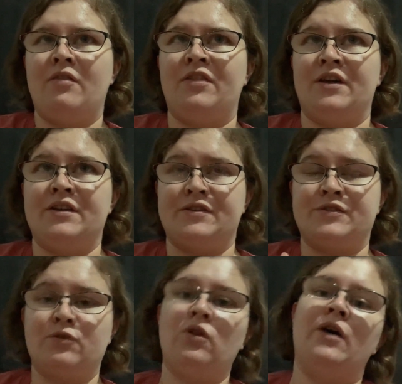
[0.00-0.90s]
the
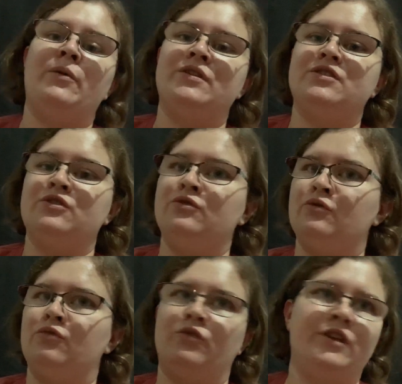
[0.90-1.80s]
school I went
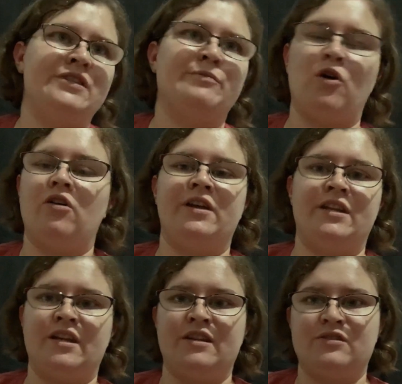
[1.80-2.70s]
to, really small,
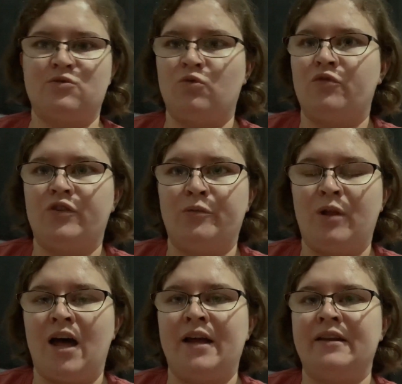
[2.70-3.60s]
Indiana School for the
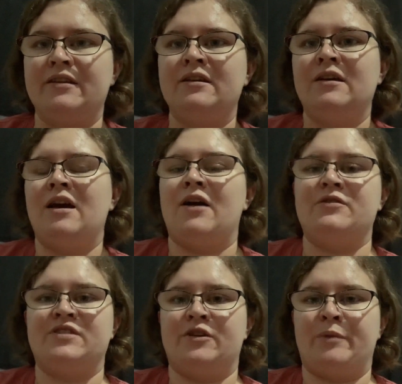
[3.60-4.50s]
Blind. I
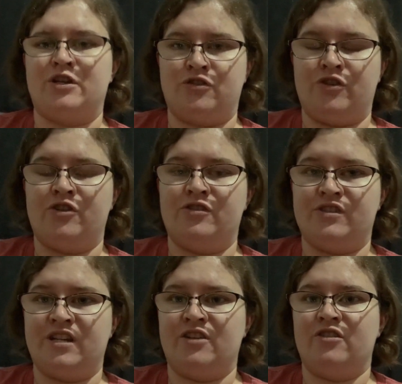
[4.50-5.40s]
was there my junior and
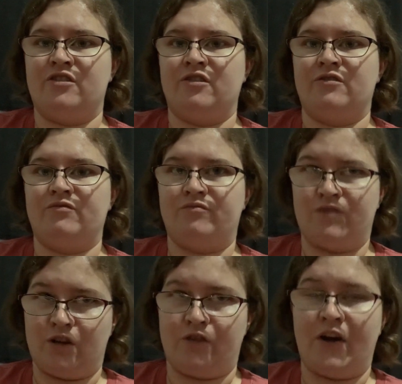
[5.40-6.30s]
senior
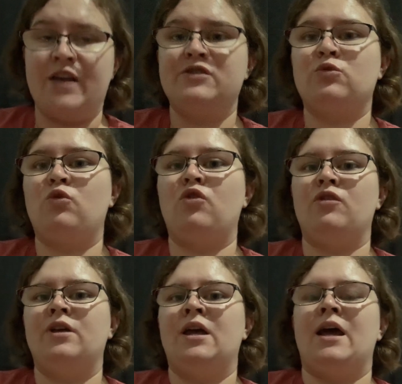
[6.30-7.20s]
year of high school,
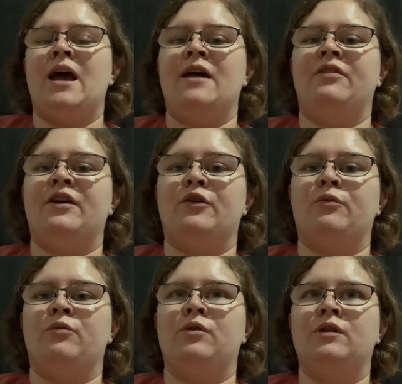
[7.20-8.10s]
and there
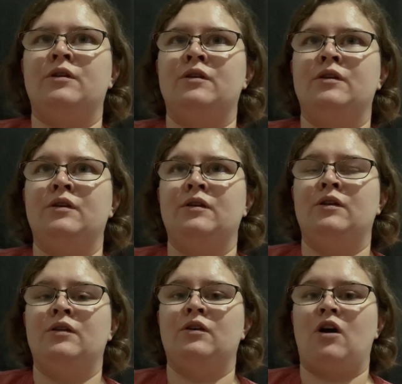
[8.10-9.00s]

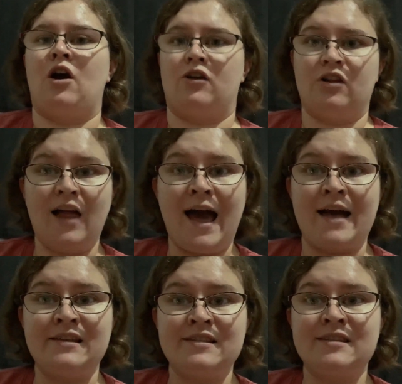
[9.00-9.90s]
our
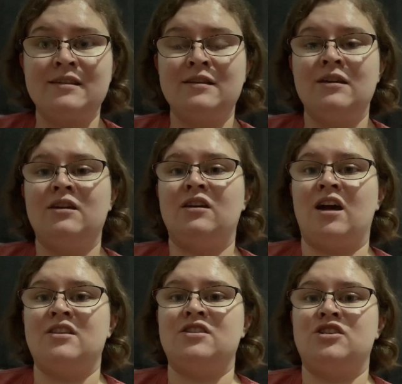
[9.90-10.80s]
class
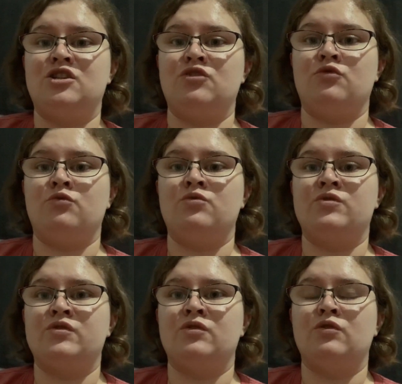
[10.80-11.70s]
got to
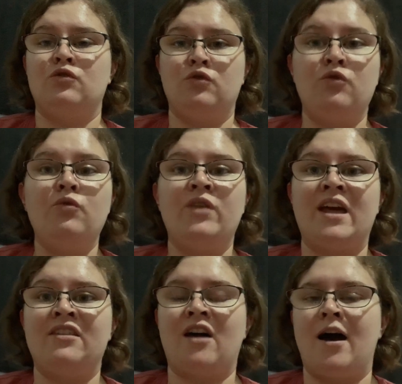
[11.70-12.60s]
choose who
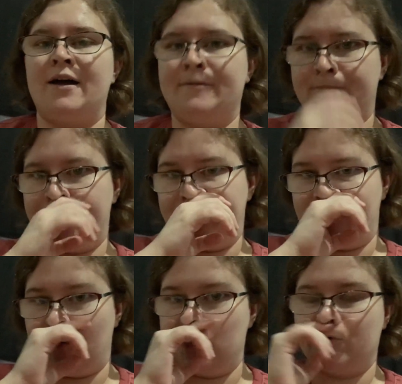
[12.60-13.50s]
they thought
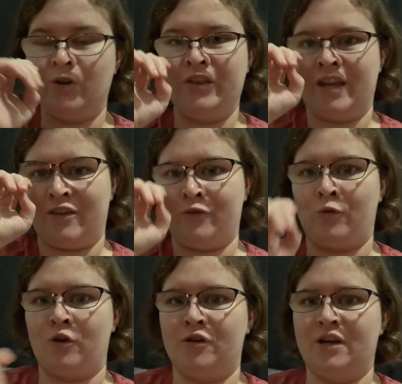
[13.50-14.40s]
was worthy of the
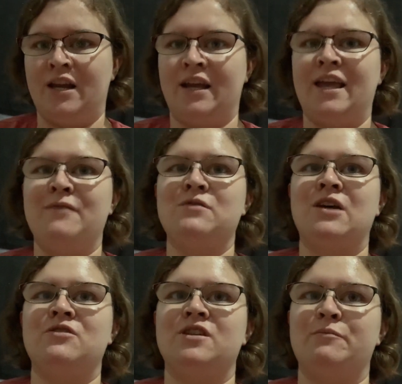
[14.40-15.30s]
award. And it came
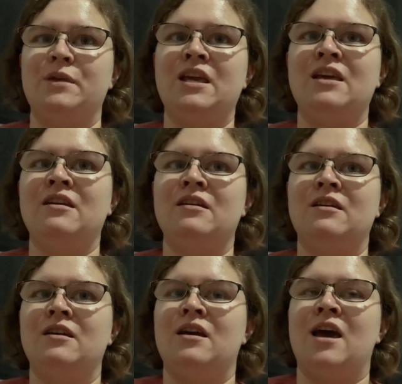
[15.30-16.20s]
down to me
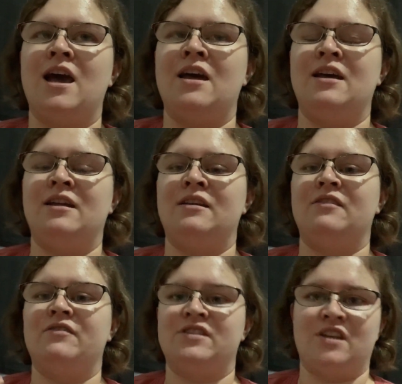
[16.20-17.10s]
and
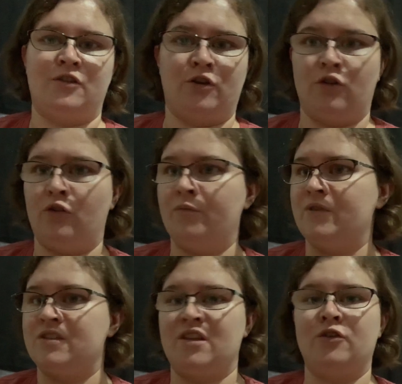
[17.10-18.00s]
this other girl.
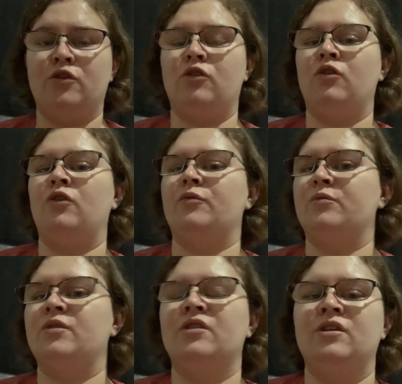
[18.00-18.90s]
This other girl,
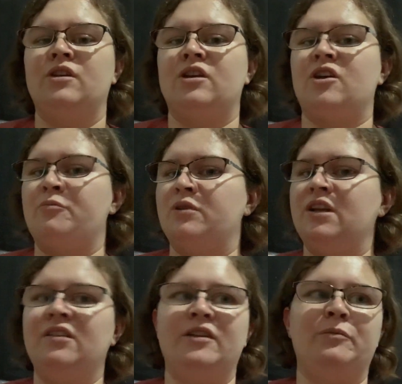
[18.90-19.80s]

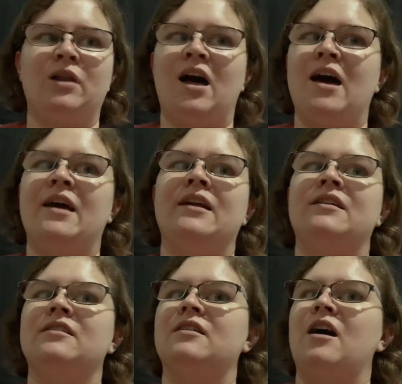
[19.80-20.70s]
completely blind.
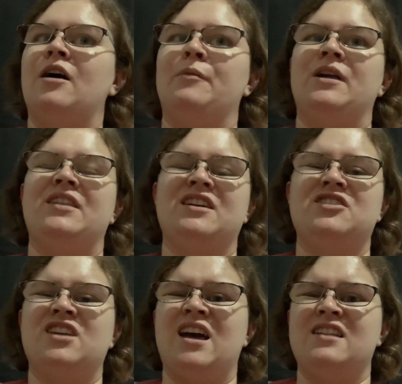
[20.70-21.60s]
Um, I think
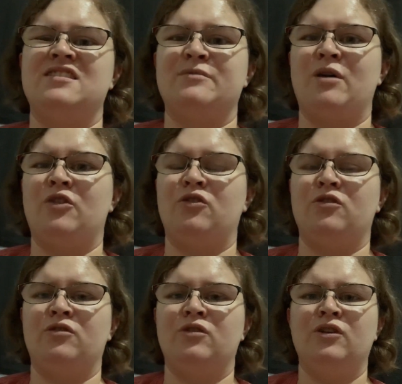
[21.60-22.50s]
she had some
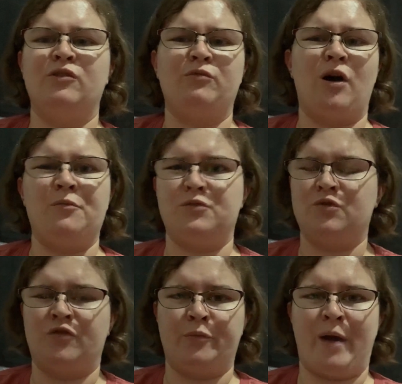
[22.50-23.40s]
other problems
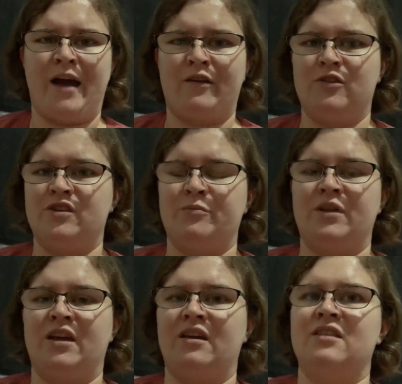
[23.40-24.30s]
with her back or
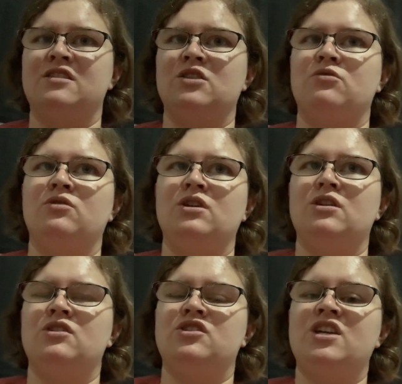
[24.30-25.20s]
something. And so
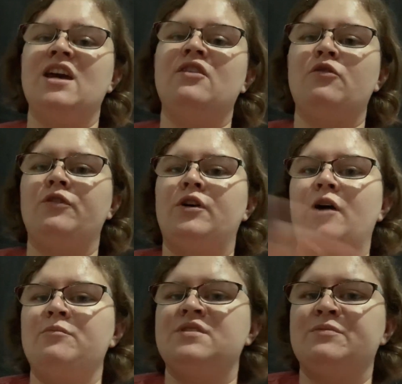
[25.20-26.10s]
she had
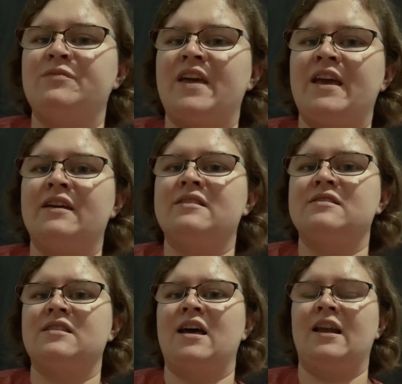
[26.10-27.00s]
overcome some
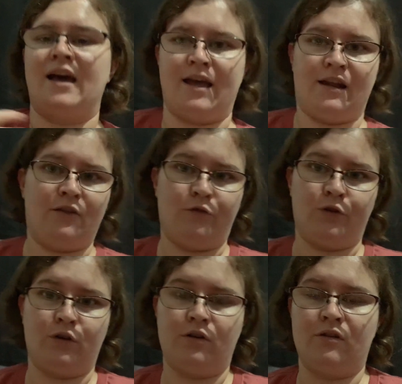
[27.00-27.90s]
things and I had
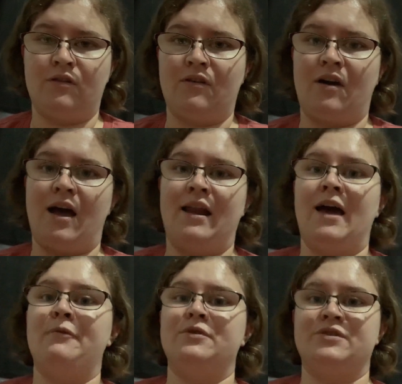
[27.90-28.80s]
over. And
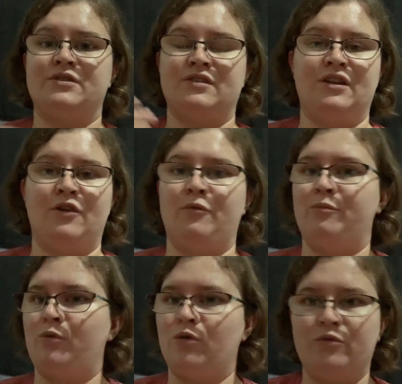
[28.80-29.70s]
I was, you know,
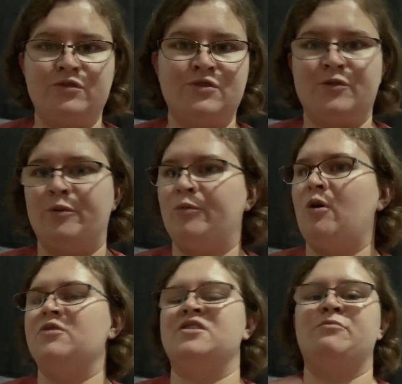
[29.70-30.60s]
born with cerebral
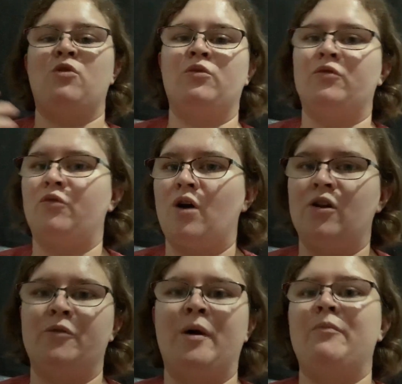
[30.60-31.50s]
palsy, born with
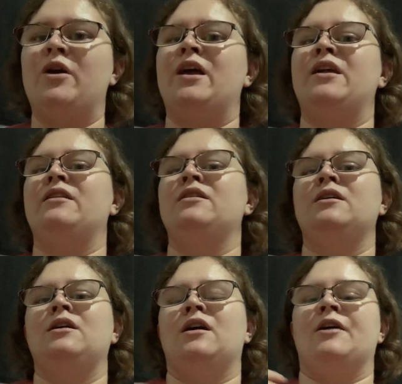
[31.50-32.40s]
water in my brain,
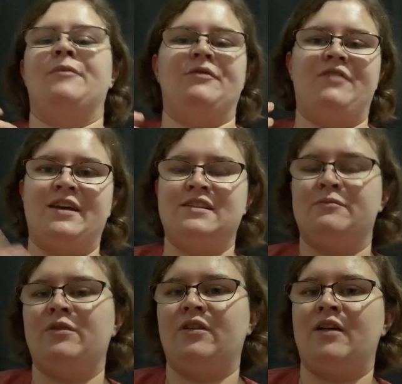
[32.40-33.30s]
um, affected
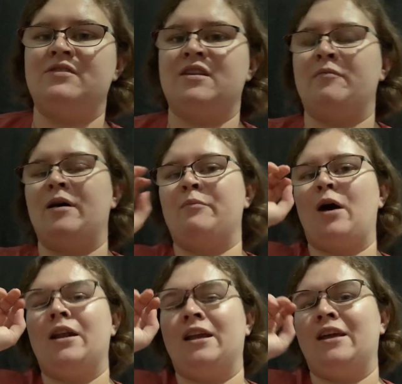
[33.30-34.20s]
on the left side of my
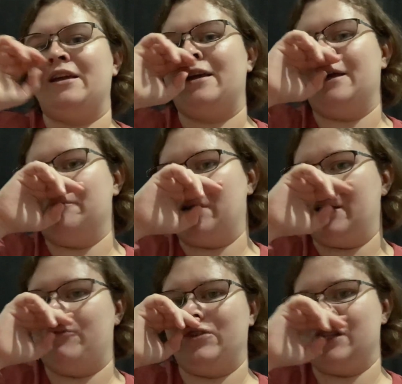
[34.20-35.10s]
body and
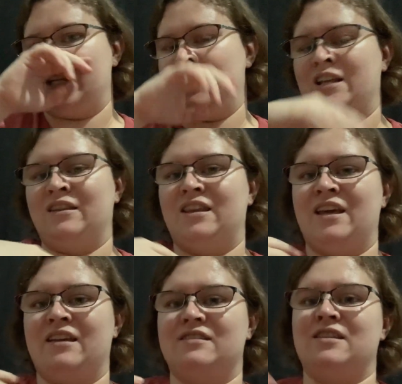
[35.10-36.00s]
my vision and
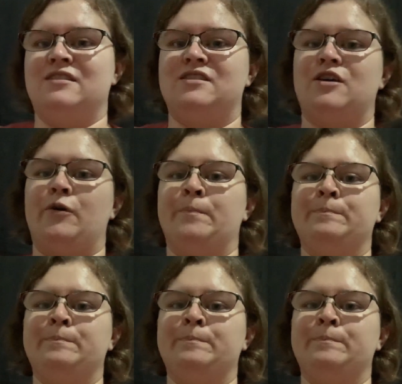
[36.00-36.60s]
things. And so